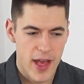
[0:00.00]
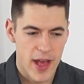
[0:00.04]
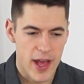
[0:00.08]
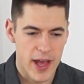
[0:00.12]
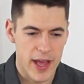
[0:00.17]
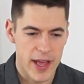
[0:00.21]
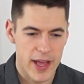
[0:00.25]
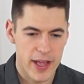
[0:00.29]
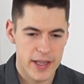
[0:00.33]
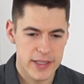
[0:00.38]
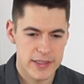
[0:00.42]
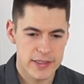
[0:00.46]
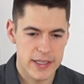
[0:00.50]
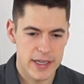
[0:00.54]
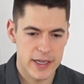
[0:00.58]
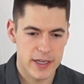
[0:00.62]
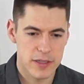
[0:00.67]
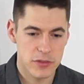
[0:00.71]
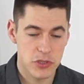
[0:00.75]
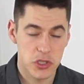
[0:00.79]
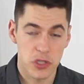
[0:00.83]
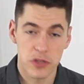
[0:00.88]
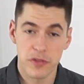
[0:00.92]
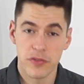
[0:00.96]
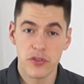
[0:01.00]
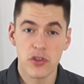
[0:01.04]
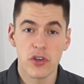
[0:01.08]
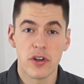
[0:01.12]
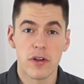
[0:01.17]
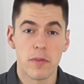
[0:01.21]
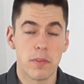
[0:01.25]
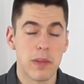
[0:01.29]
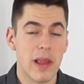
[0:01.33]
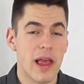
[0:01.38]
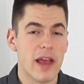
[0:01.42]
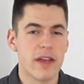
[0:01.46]
And so if
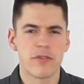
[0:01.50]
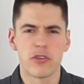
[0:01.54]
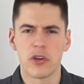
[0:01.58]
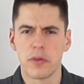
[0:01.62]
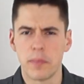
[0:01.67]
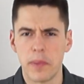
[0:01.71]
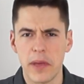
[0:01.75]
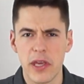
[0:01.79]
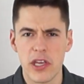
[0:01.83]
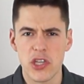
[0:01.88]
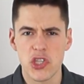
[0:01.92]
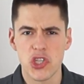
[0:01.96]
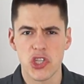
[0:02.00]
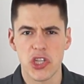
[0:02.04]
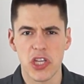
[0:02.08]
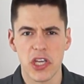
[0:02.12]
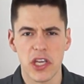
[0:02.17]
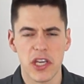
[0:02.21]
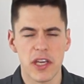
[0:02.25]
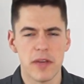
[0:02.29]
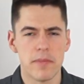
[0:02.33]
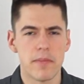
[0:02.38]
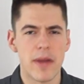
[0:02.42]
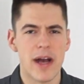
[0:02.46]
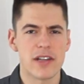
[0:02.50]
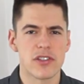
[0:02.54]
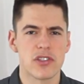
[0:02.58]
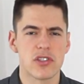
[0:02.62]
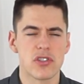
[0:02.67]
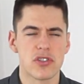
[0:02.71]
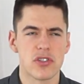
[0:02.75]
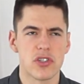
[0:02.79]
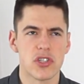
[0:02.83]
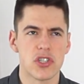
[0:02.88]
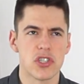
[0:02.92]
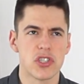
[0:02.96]
you're applying for a PhD,
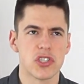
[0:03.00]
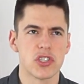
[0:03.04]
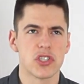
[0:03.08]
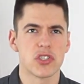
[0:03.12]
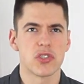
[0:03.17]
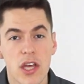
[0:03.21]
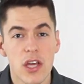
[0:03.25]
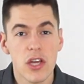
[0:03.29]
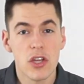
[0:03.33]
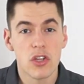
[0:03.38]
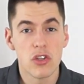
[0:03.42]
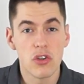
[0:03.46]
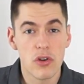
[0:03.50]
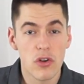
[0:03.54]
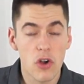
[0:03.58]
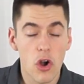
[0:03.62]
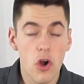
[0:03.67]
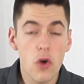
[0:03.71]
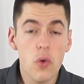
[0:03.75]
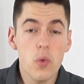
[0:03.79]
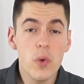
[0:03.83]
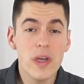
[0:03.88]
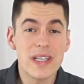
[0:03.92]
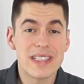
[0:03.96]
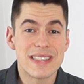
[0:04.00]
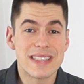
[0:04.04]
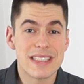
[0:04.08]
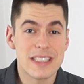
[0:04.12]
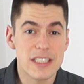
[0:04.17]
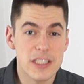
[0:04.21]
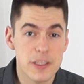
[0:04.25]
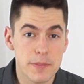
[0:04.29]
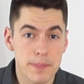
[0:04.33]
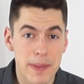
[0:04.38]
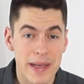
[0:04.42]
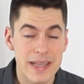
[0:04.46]
master's, you're always
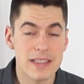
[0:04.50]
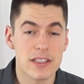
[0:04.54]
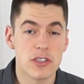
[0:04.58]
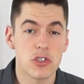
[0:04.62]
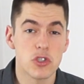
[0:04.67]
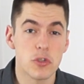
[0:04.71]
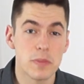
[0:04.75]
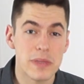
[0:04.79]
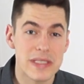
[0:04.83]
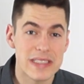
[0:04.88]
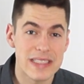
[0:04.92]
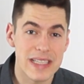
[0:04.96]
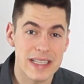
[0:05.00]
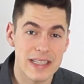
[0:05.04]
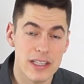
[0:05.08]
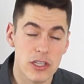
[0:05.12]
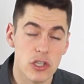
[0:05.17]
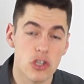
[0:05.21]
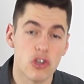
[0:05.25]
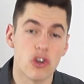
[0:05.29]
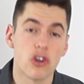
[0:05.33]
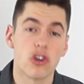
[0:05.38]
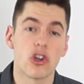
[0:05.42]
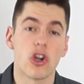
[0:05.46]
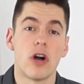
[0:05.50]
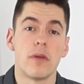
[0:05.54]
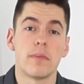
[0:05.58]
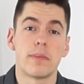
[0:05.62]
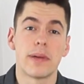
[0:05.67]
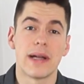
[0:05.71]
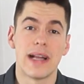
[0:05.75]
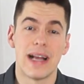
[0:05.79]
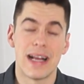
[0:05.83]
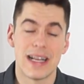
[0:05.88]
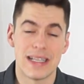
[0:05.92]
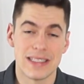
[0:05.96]
expected to be sending your
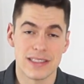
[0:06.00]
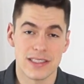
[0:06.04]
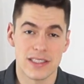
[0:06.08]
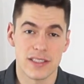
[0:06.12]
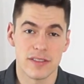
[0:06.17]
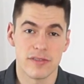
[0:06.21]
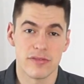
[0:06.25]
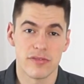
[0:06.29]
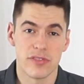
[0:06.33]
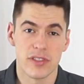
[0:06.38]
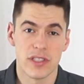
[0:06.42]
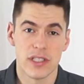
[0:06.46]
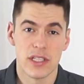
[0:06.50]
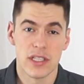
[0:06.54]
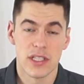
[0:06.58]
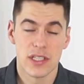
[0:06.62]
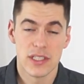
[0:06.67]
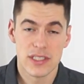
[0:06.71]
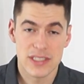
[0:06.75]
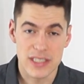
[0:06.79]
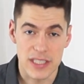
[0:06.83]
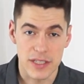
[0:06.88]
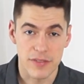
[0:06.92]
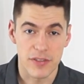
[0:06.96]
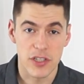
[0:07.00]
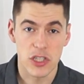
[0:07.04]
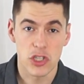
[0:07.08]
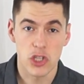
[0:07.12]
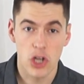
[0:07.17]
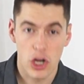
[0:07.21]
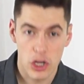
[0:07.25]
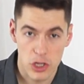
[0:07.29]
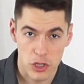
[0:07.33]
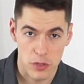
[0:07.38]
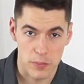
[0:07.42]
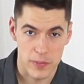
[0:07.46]
comprehensive CV
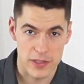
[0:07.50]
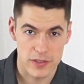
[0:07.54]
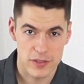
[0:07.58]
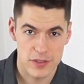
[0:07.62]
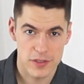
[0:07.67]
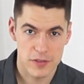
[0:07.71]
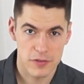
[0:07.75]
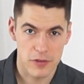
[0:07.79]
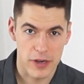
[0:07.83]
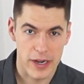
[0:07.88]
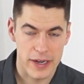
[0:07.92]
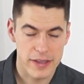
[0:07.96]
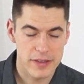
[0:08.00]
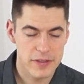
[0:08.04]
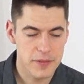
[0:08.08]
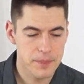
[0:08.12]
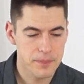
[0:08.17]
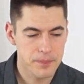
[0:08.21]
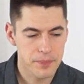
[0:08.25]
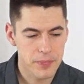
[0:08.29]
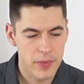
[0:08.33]
document, right?